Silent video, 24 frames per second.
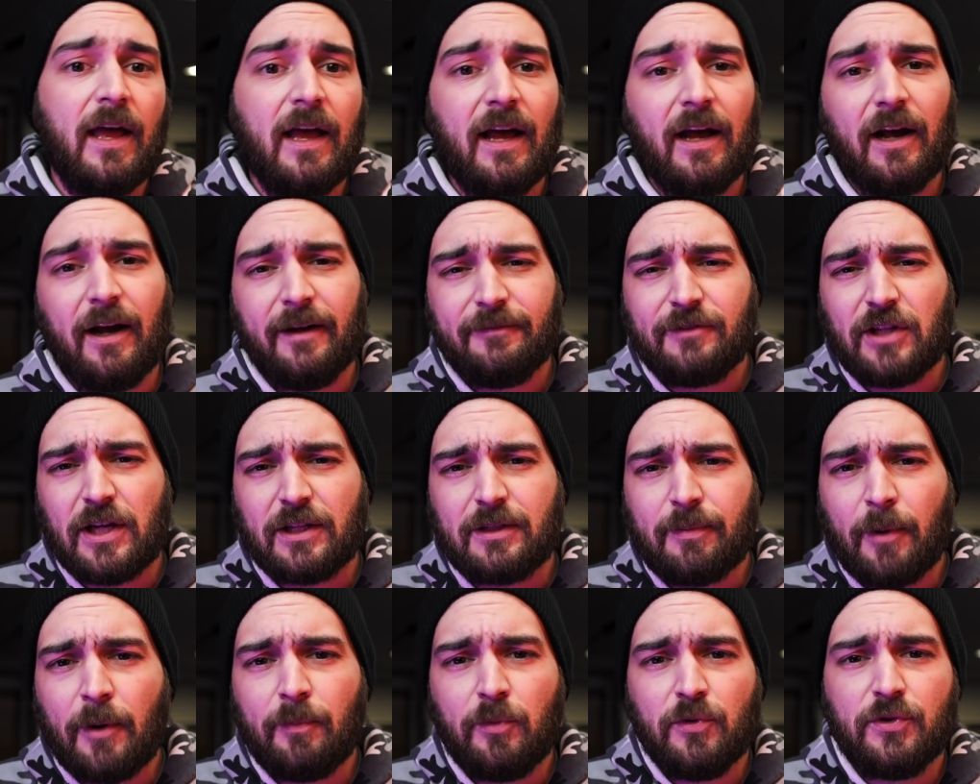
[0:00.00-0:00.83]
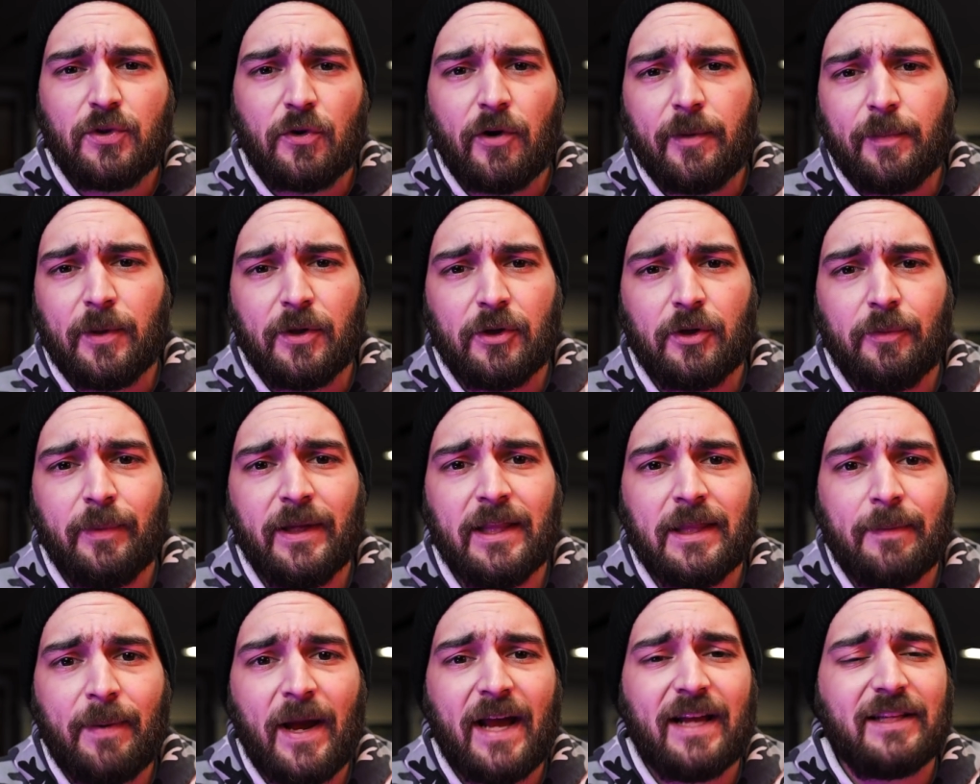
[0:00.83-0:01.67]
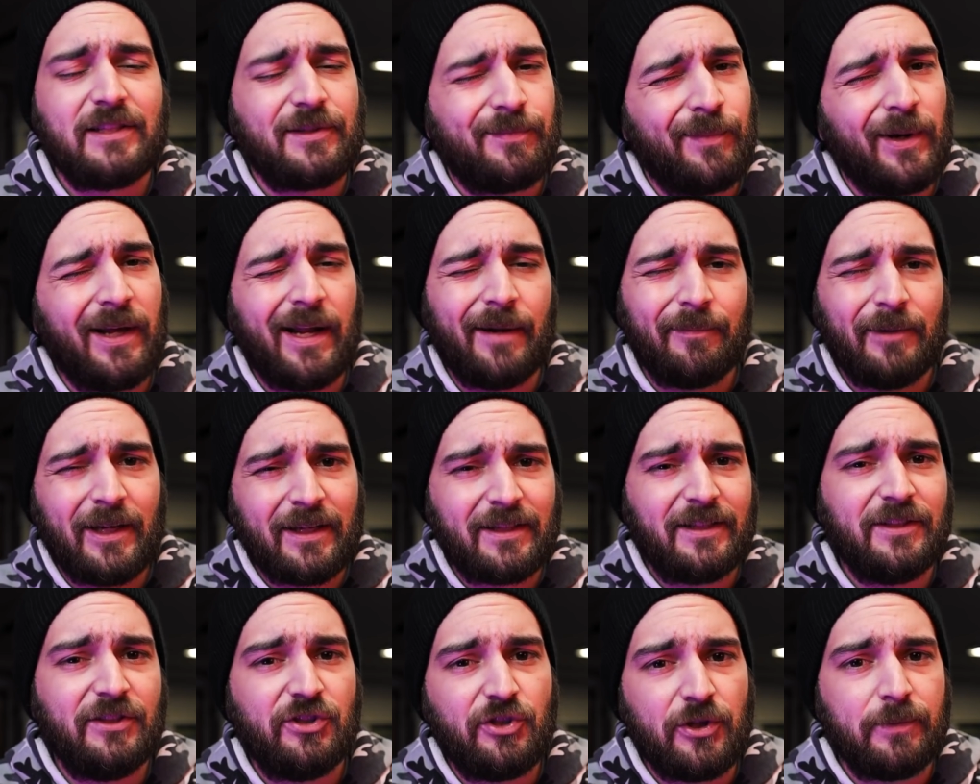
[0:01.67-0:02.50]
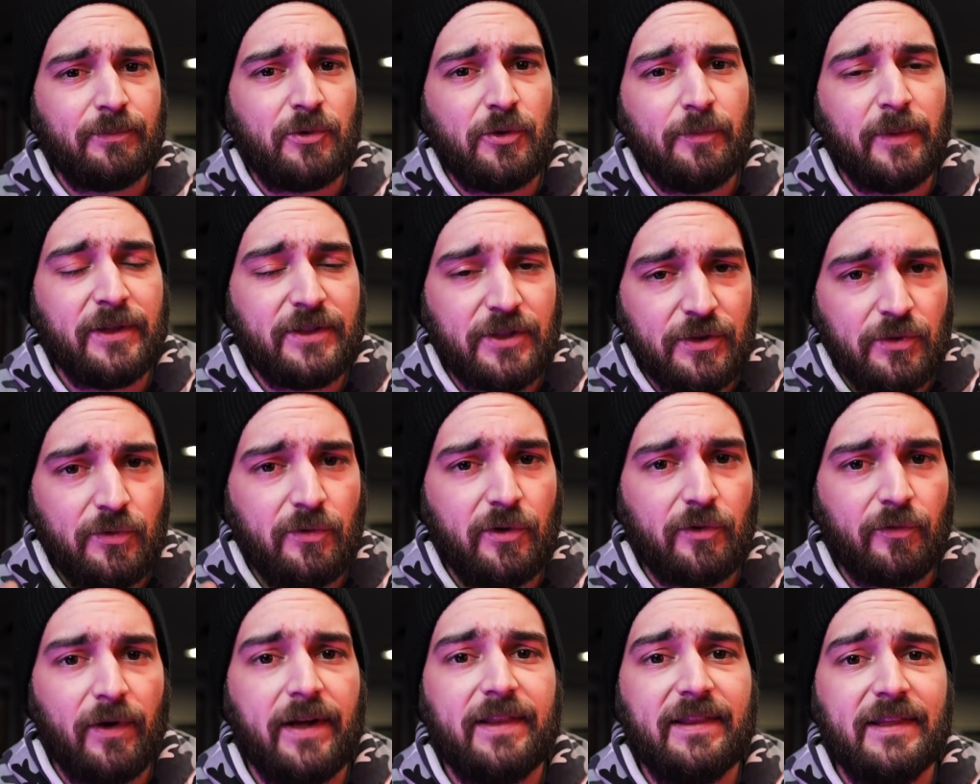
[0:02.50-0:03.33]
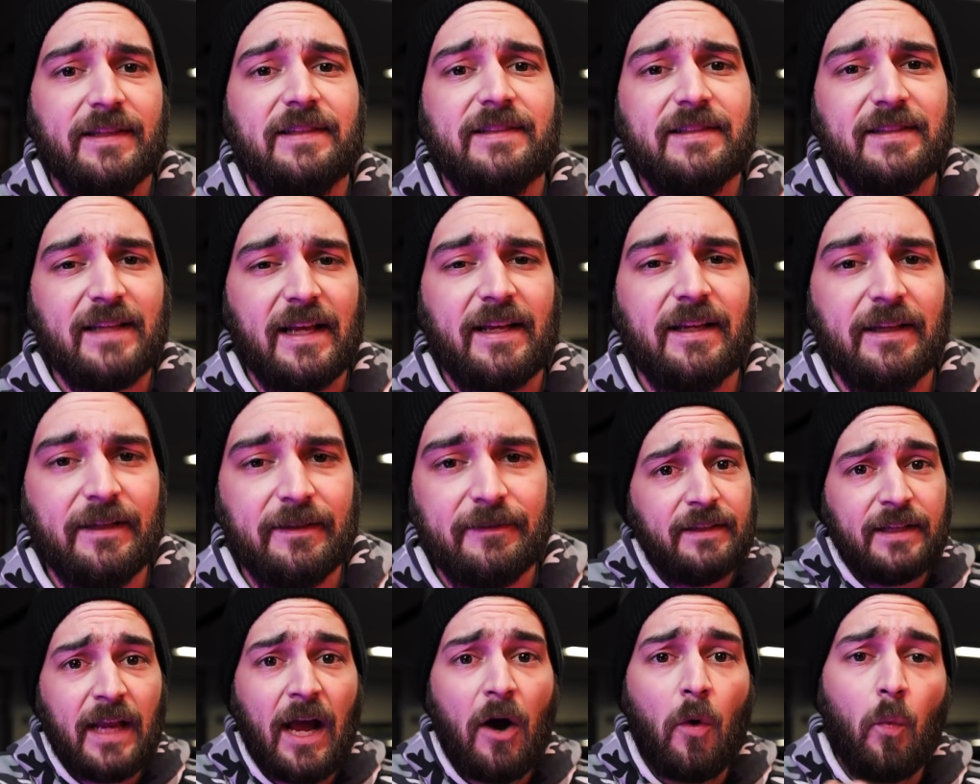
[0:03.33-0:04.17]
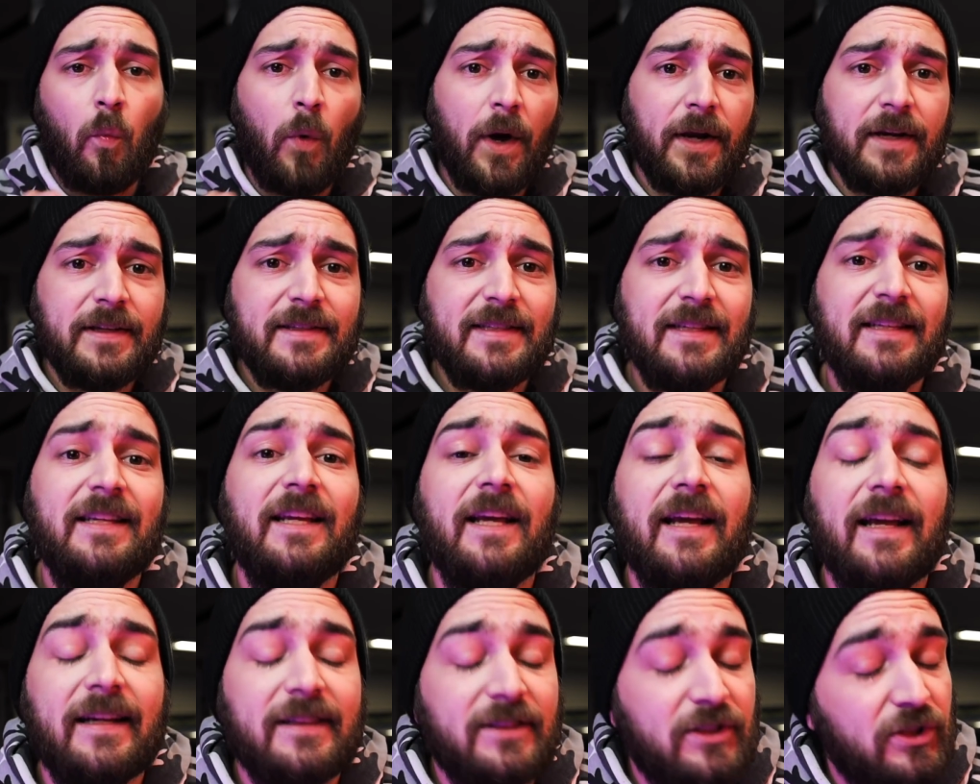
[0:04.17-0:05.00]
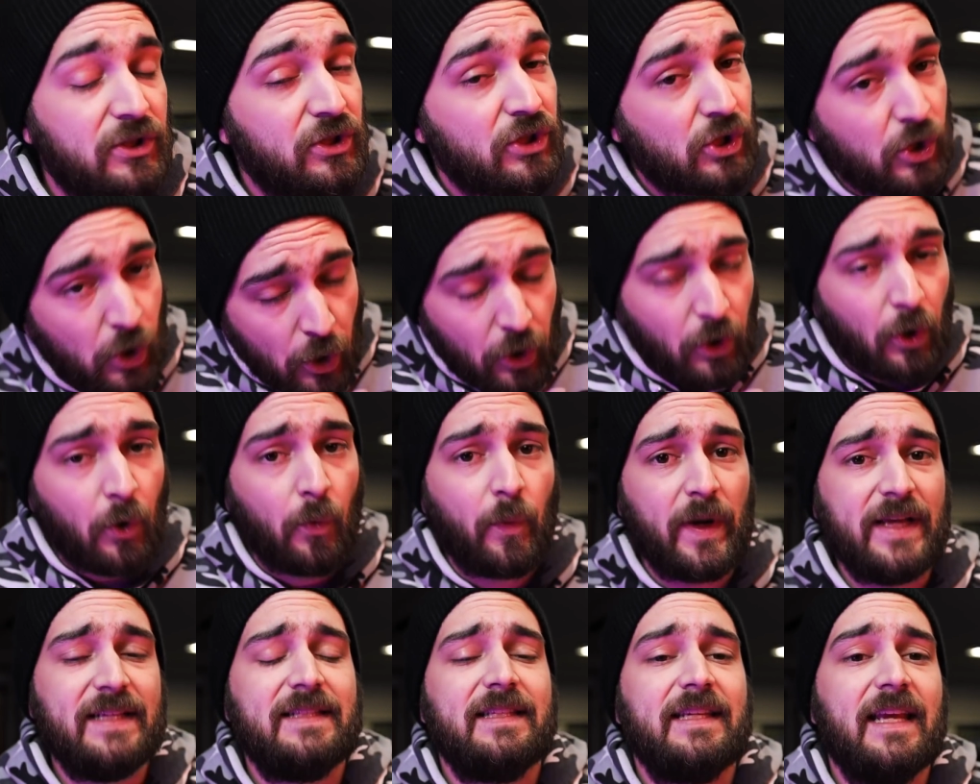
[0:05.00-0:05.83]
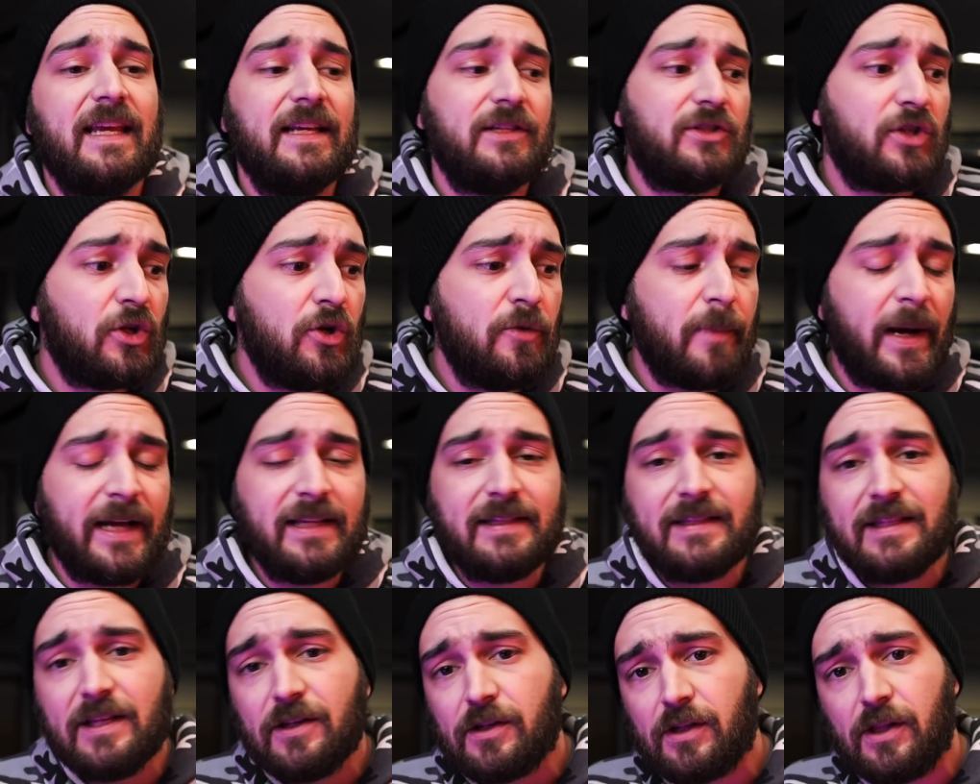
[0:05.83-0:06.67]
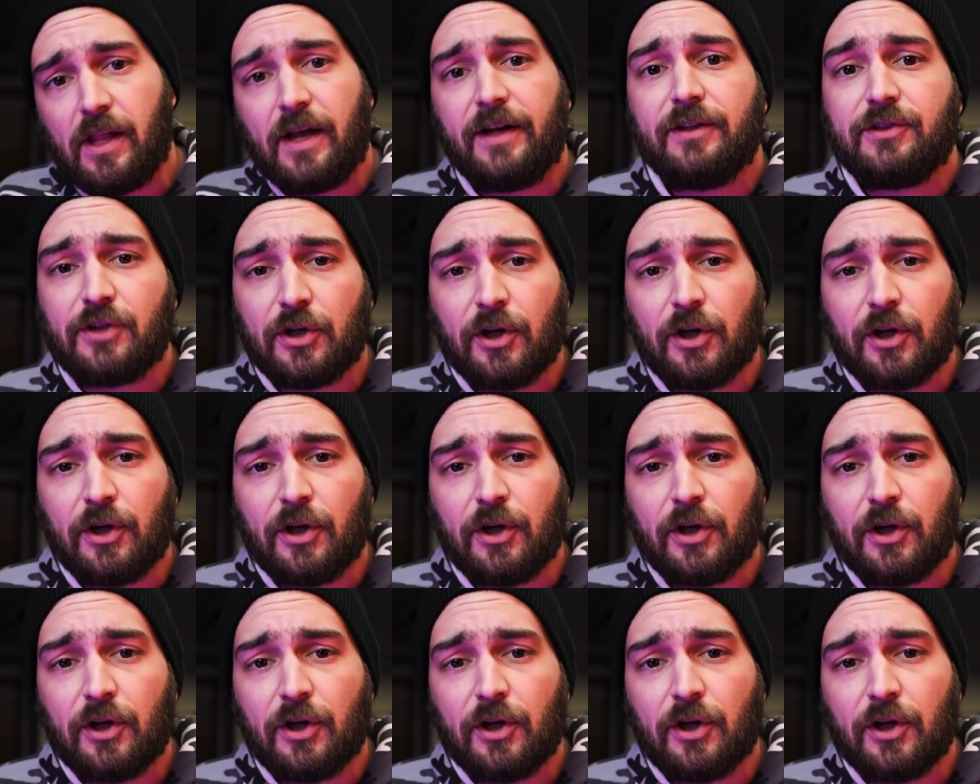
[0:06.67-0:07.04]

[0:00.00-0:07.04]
I've talked about boost creep a little bit in the past, but I'm not going to jump too much into it right this second. Now, what is an external wastegate? So you might see on a lot of